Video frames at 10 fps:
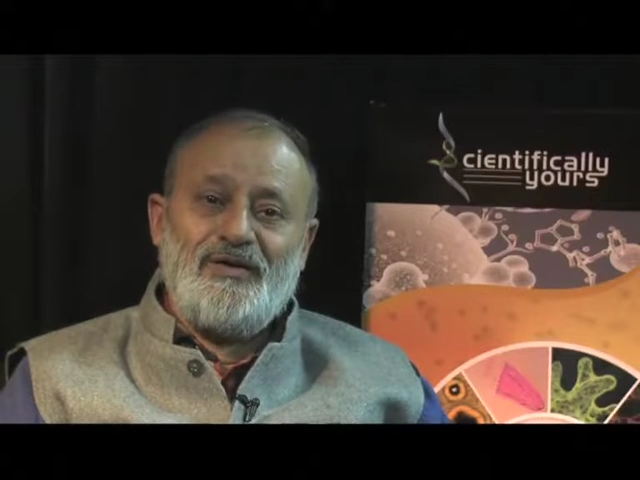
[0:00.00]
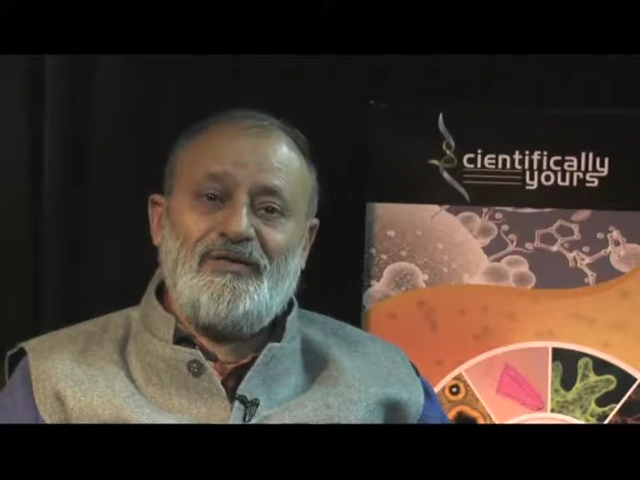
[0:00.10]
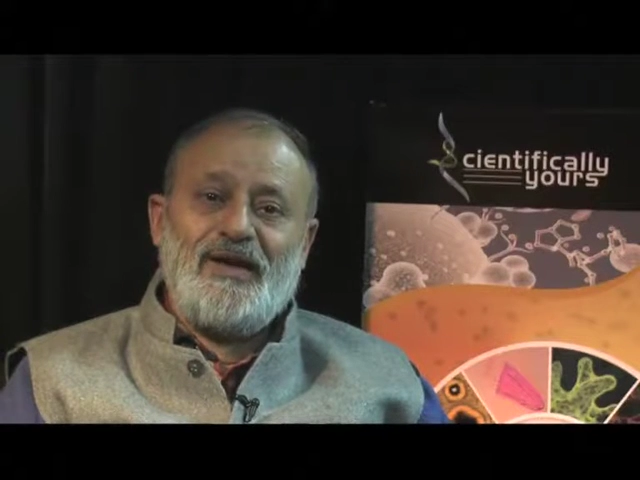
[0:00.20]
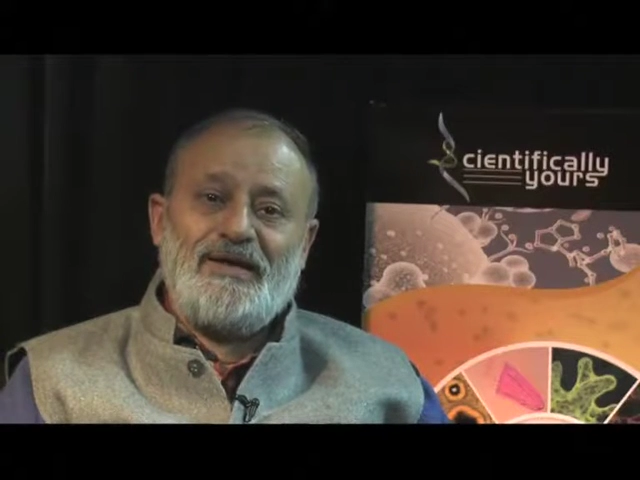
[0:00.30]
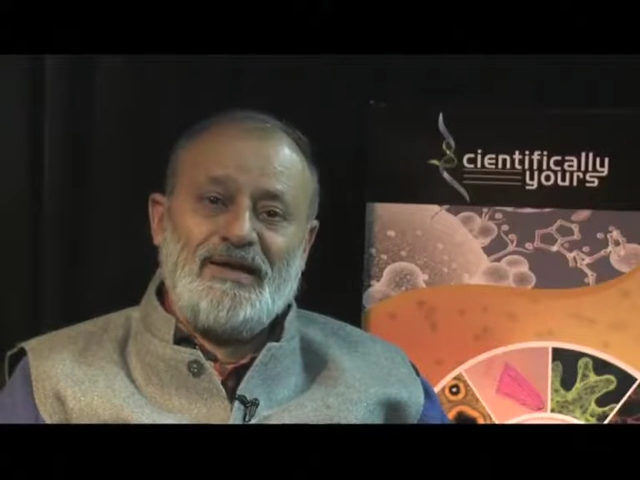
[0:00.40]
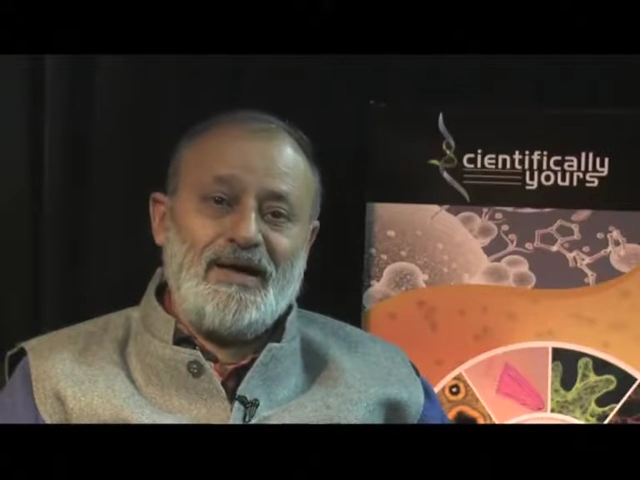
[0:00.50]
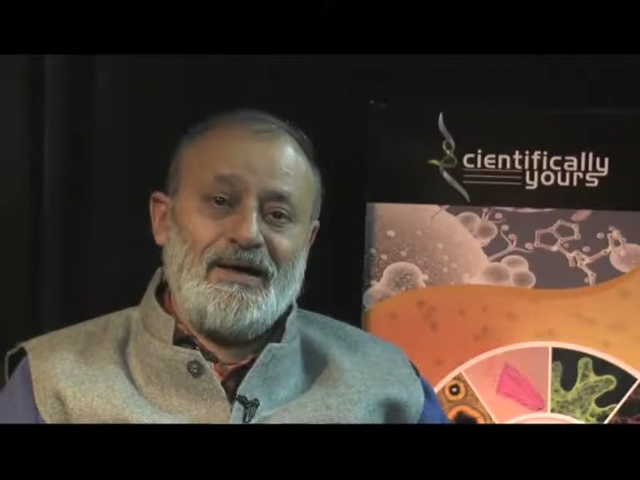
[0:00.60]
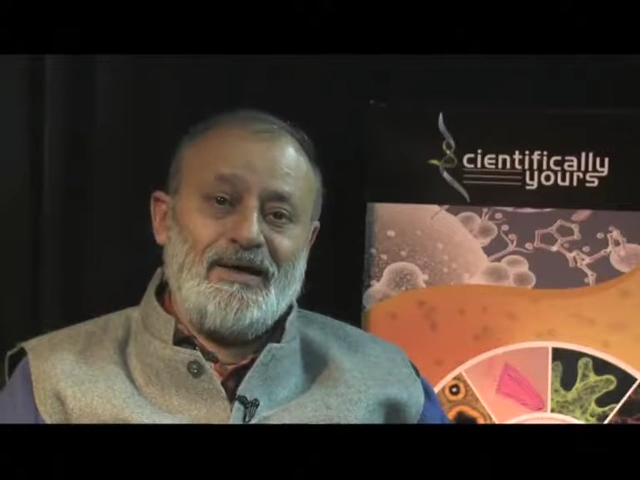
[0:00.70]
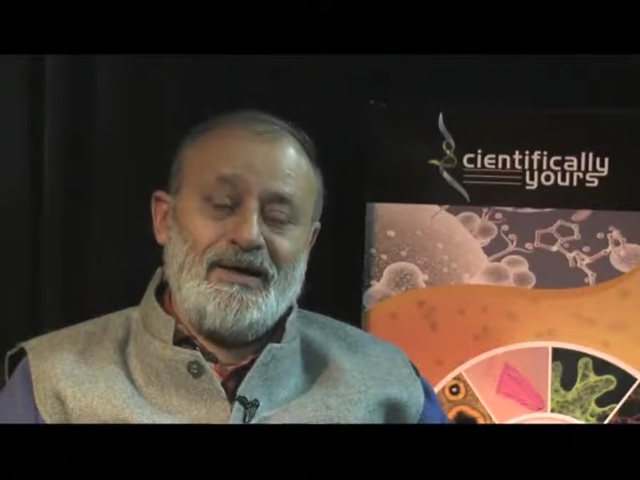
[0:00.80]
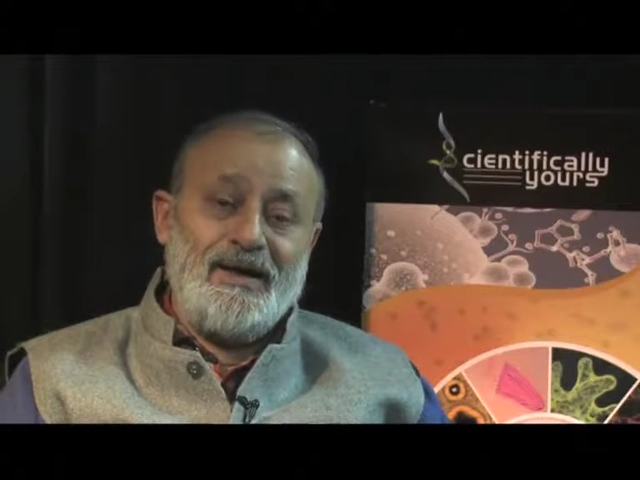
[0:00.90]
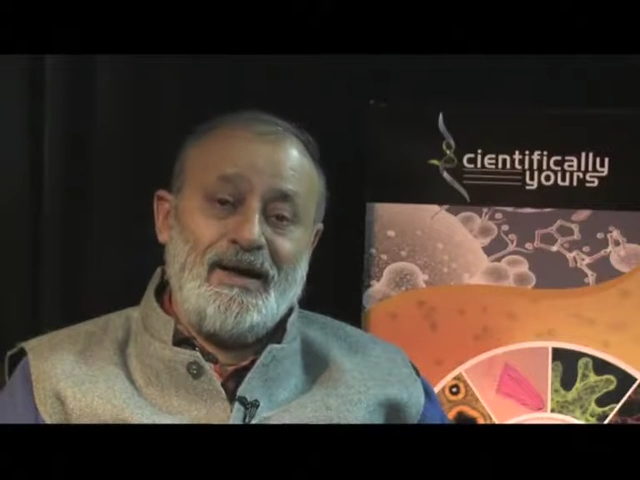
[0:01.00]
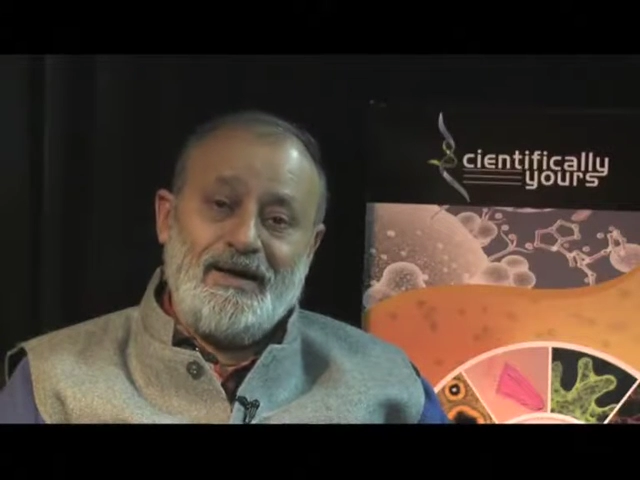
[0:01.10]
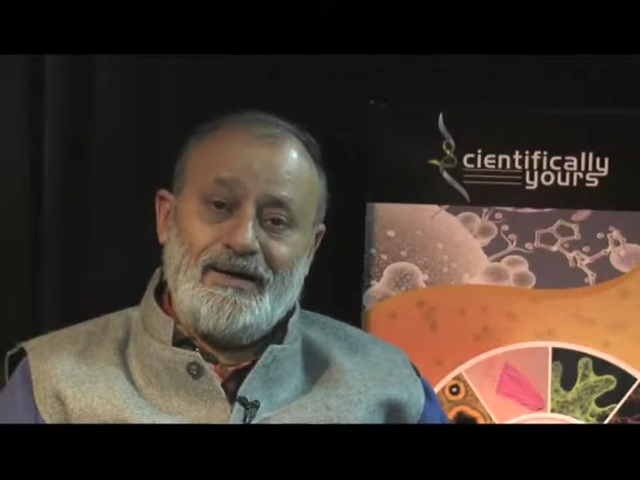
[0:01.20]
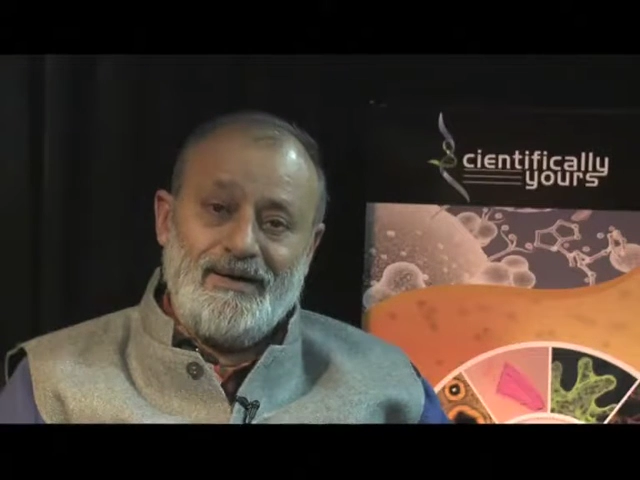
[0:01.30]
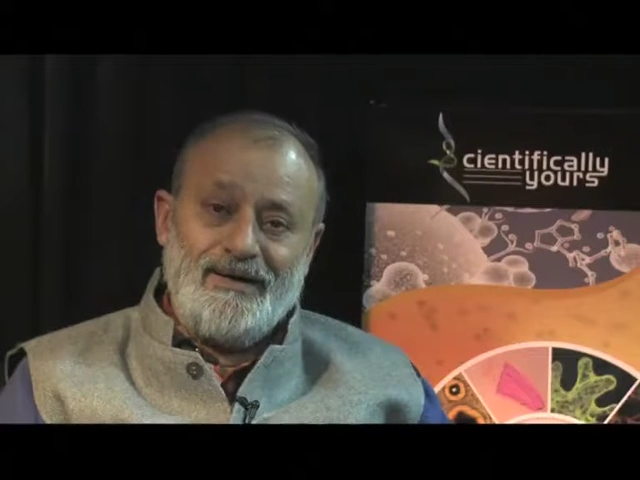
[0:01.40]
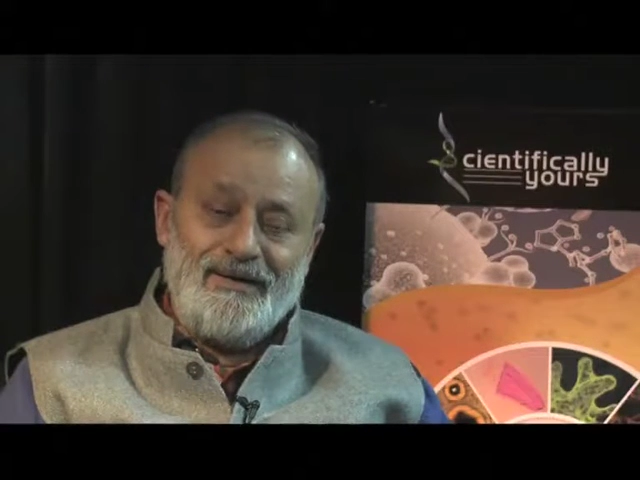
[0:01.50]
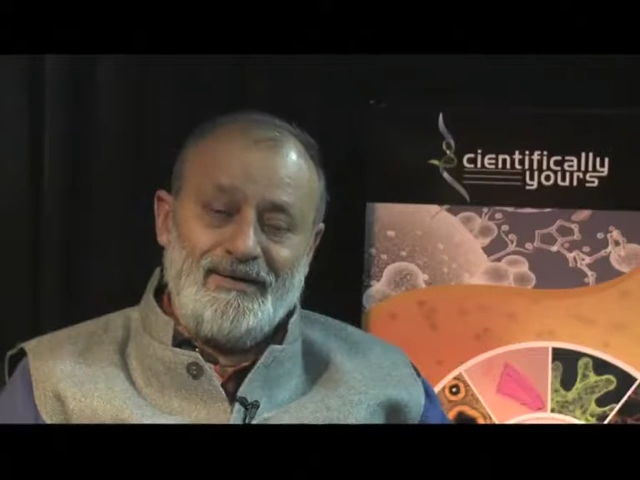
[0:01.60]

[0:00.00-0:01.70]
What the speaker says: of a young little girl